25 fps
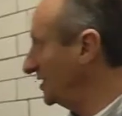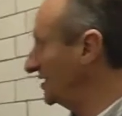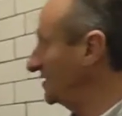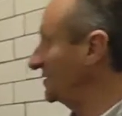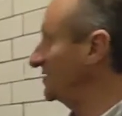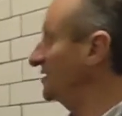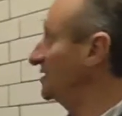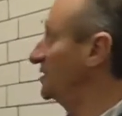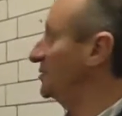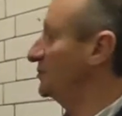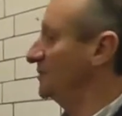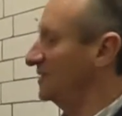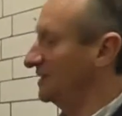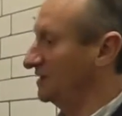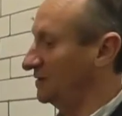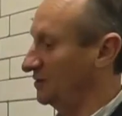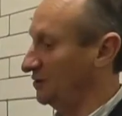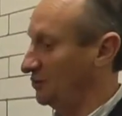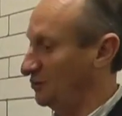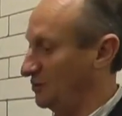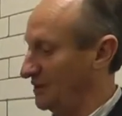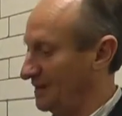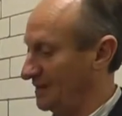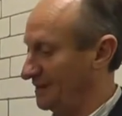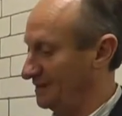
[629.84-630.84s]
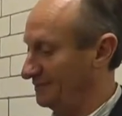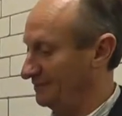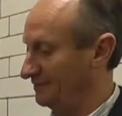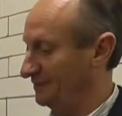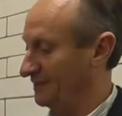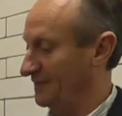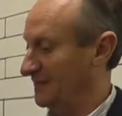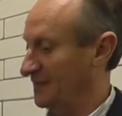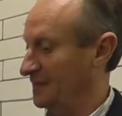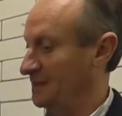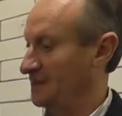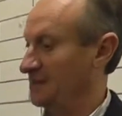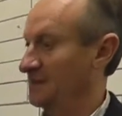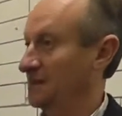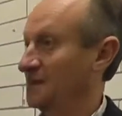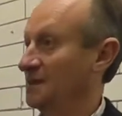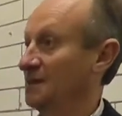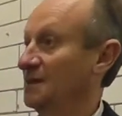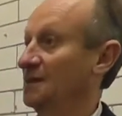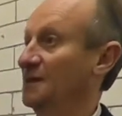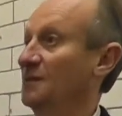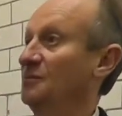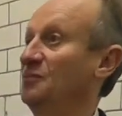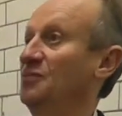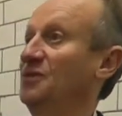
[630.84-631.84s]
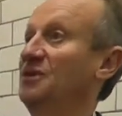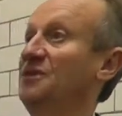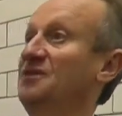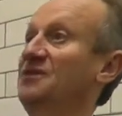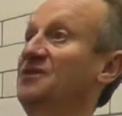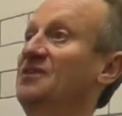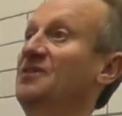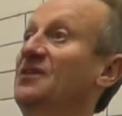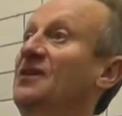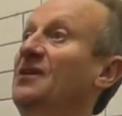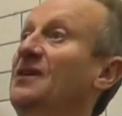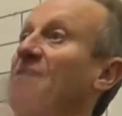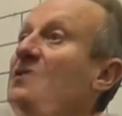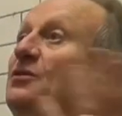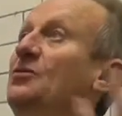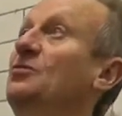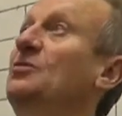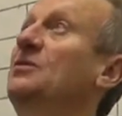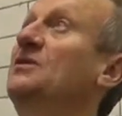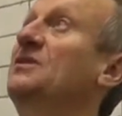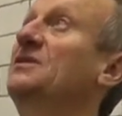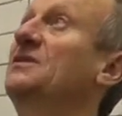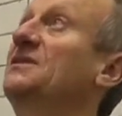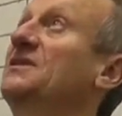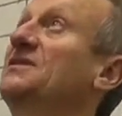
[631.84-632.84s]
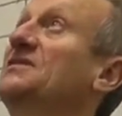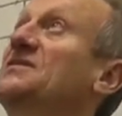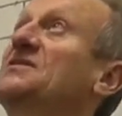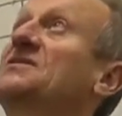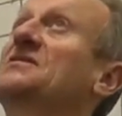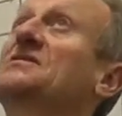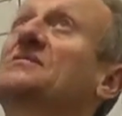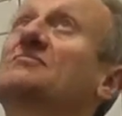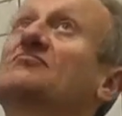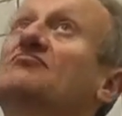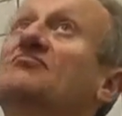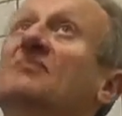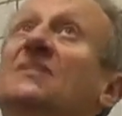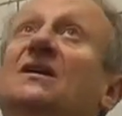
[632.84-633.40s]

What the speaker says: rather than a metal one. But otherwise,